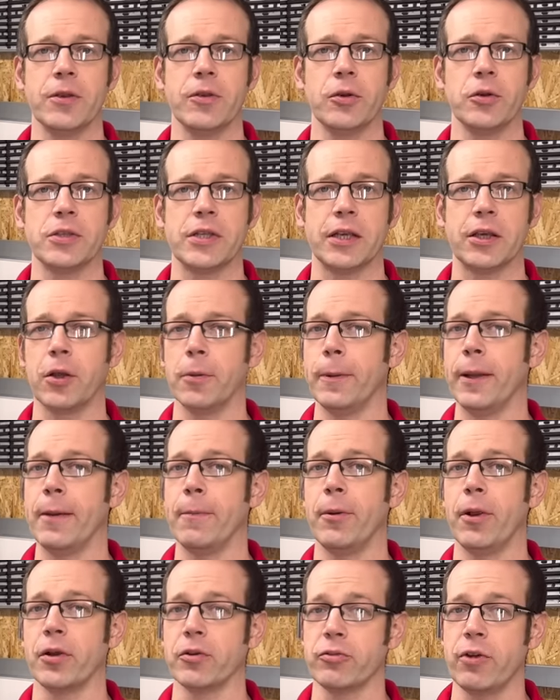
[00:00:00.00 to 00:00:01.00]
thought it could be a
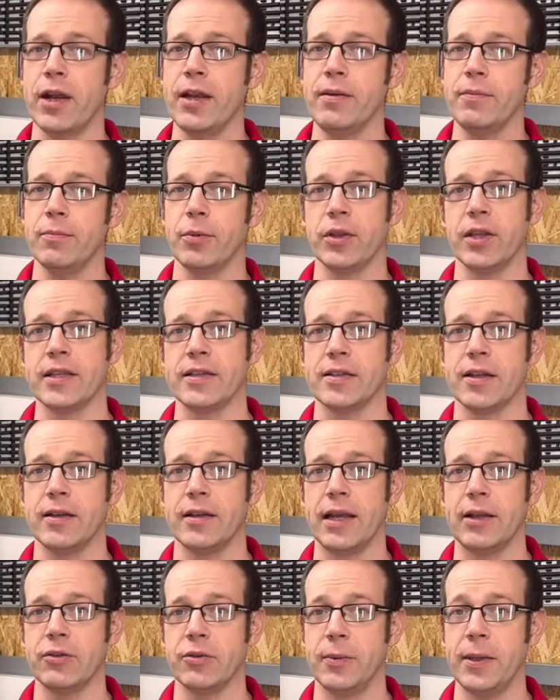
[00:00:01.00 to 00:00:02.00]
block drain, but this
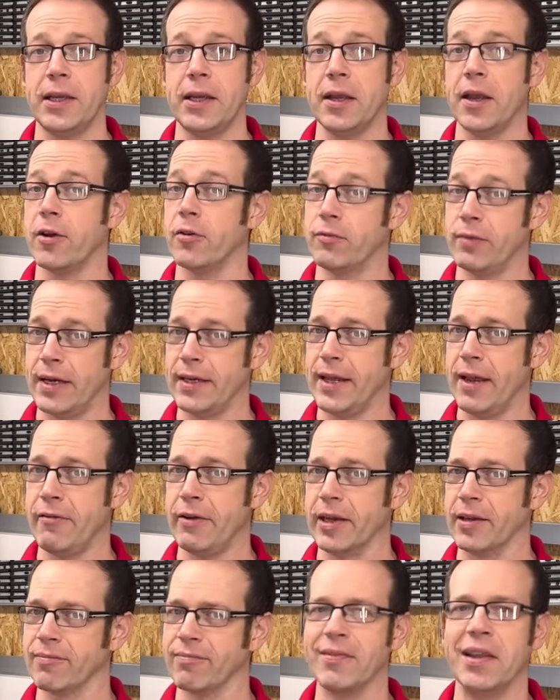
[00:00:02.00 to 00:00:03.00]
turned out to be a red
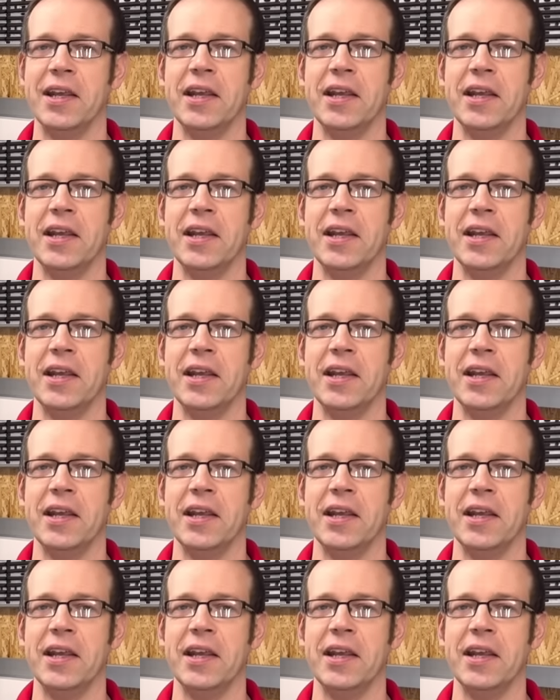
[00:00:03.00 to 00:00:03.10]
herring.